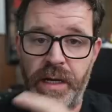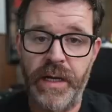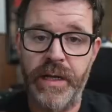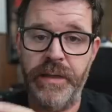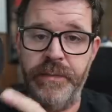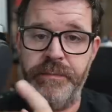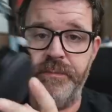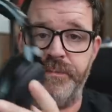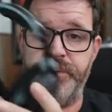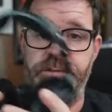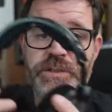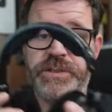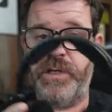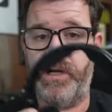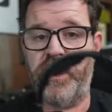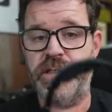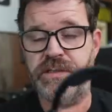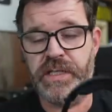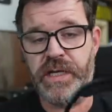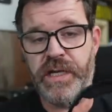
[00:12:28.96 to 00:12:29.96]
I'm
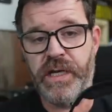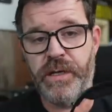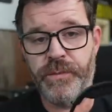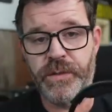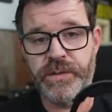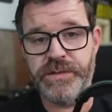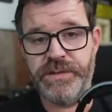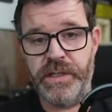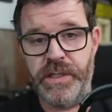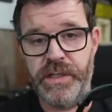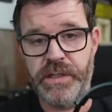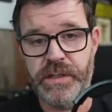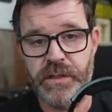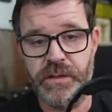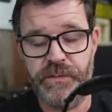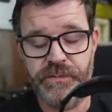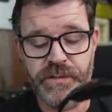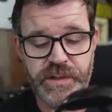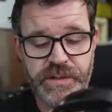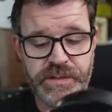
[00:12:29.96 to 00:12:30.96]
shocked at how much I
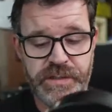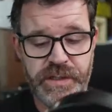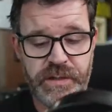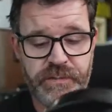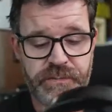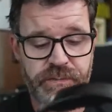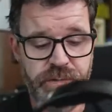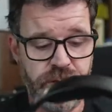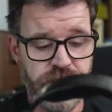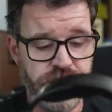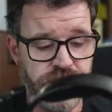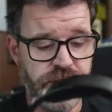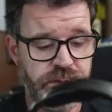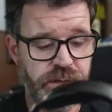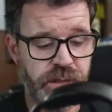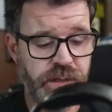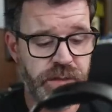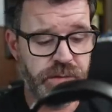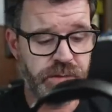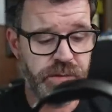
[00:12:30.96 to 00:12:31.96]
love these headphones.
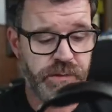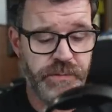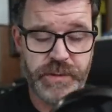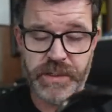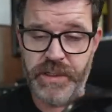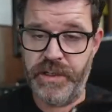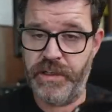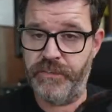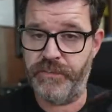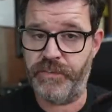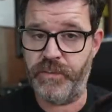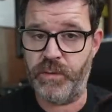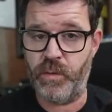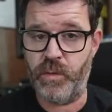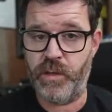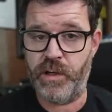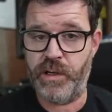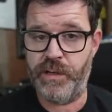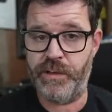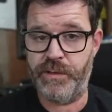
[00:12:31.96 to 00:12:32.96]
I know they've been out for a
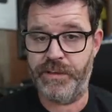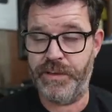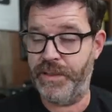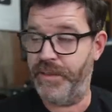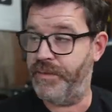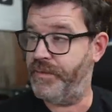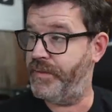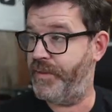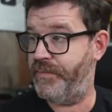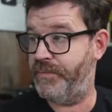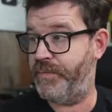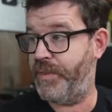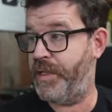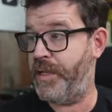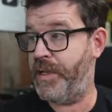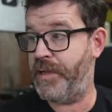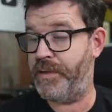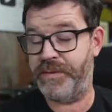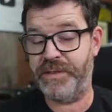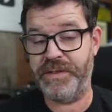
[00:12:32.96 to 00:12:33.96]
while, and they've been
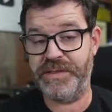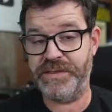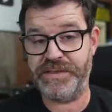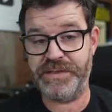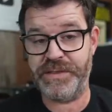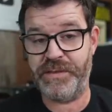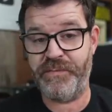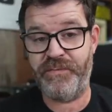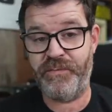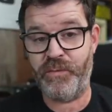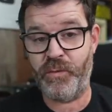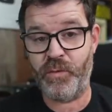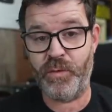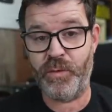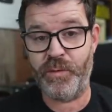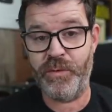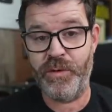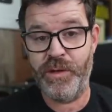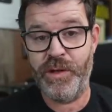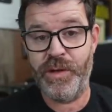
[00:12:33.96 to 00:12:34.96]
out in some
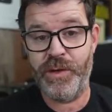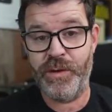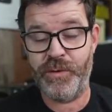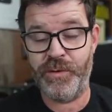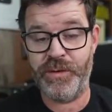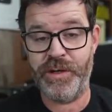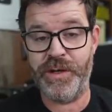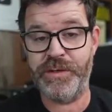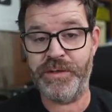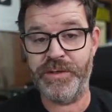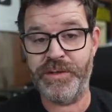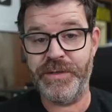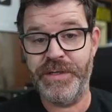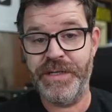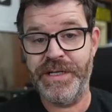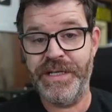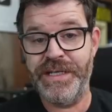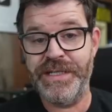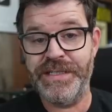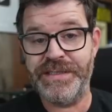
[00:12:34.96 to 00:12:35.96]
form or another
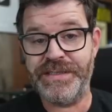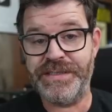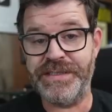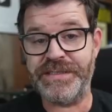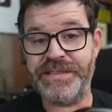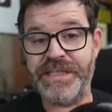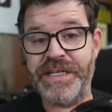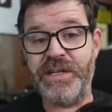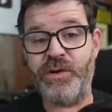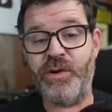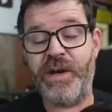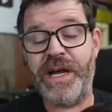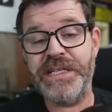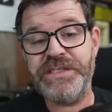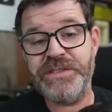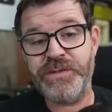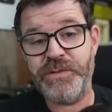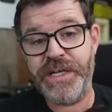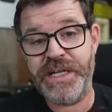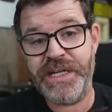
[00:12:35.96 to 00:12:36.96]
since I
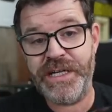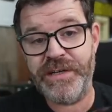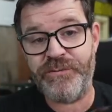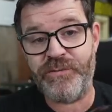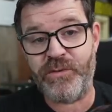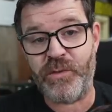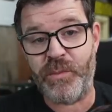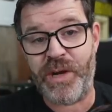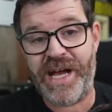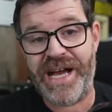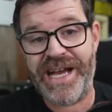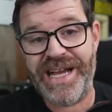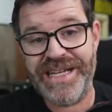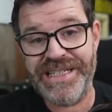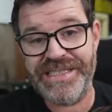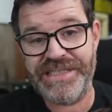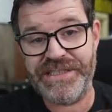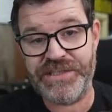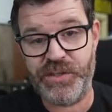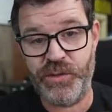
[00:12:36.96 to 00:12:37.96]
graduated from high
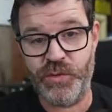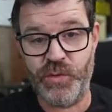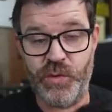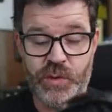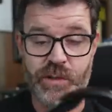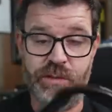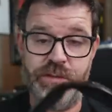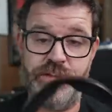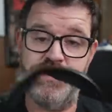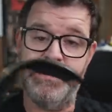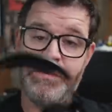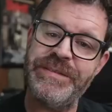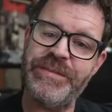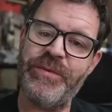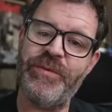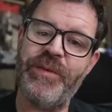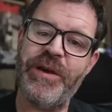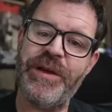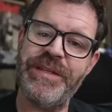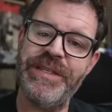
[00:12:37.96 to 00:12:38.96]
school. So
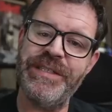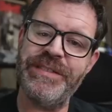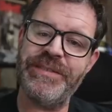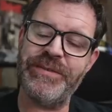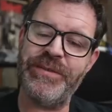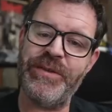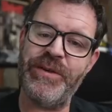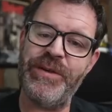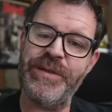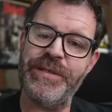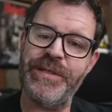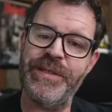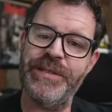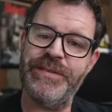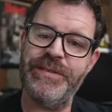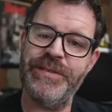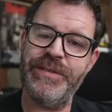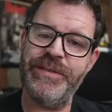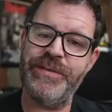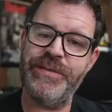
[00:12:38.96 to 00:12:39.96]
while these are long in the
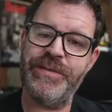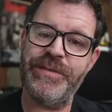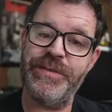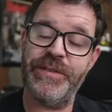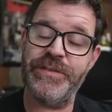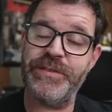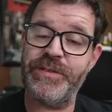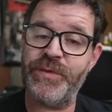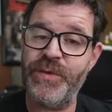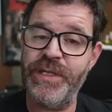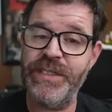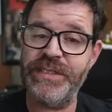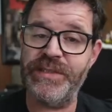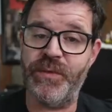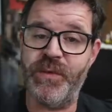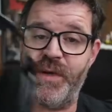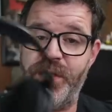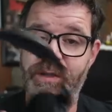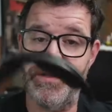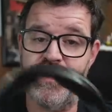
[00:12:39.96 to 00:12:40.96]
tooth, there's a reason
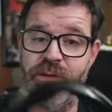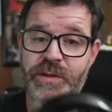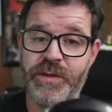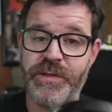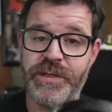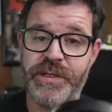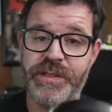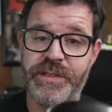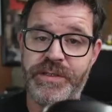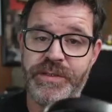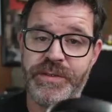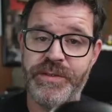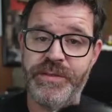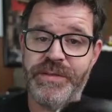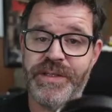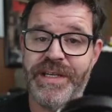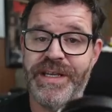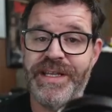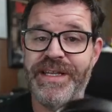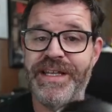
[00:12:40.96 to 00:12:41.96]
why they're long in the
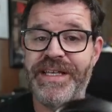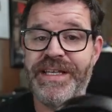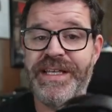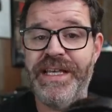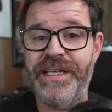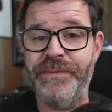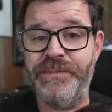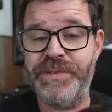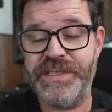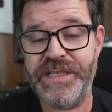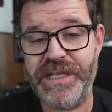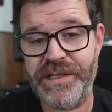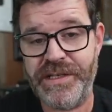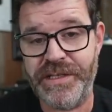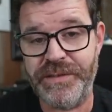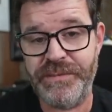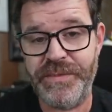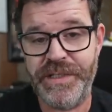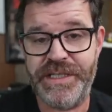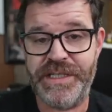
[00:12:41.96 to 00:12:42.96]
tooth, and they keep
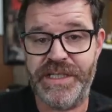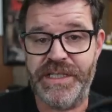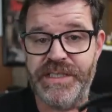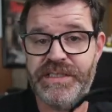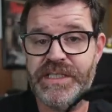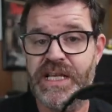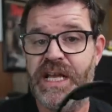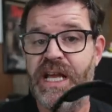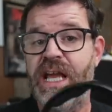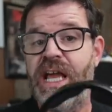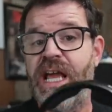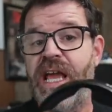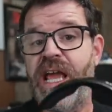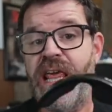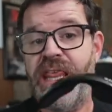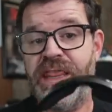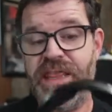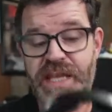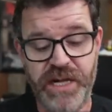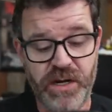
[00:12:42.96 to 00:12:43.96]
selling because
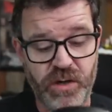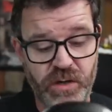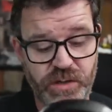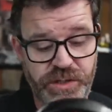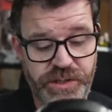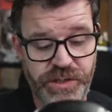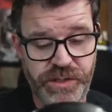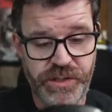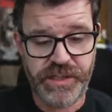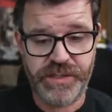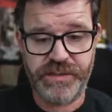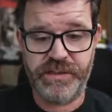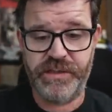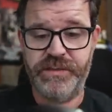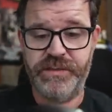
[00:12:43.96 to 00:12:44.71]
they are good.